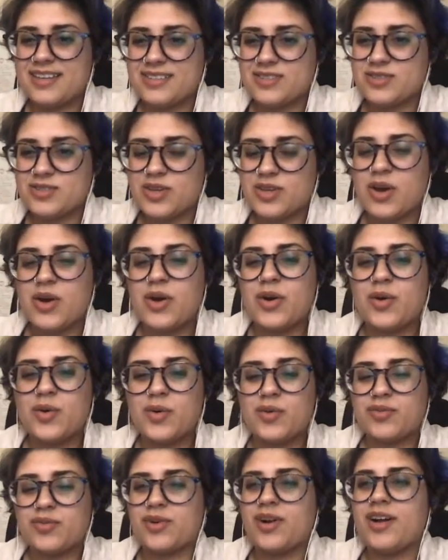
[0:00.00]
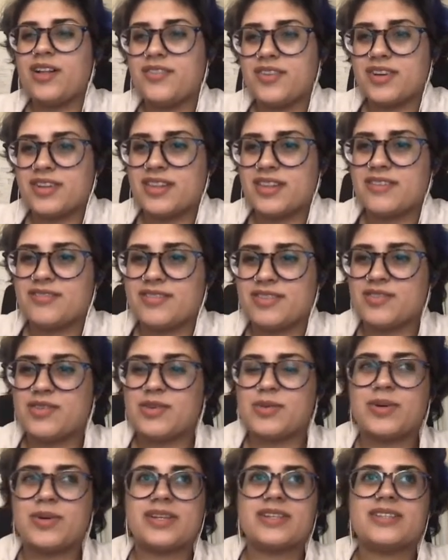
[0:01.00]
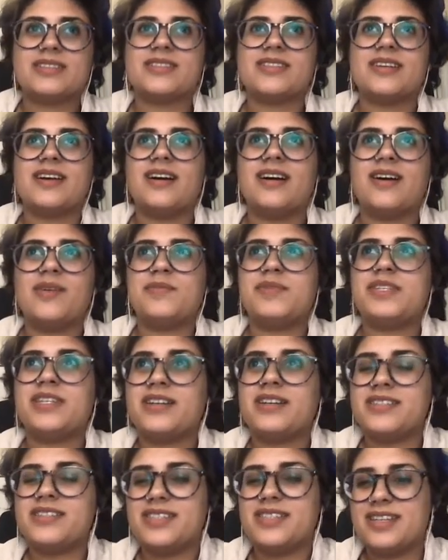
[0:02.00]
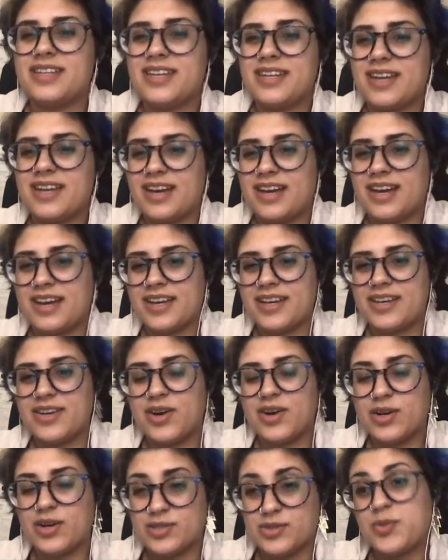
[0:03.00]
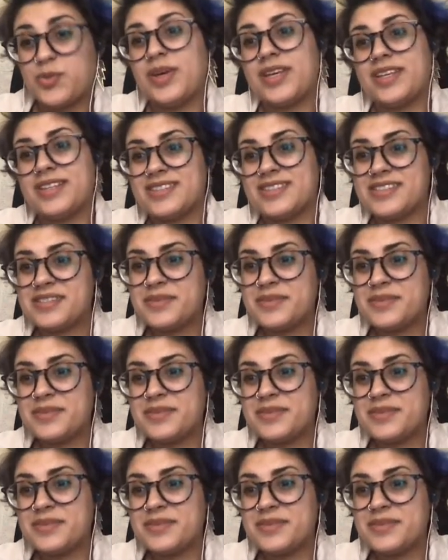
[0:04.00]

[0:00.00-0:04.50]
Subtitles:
So for all of our lovely viewers, Delden and I are twins.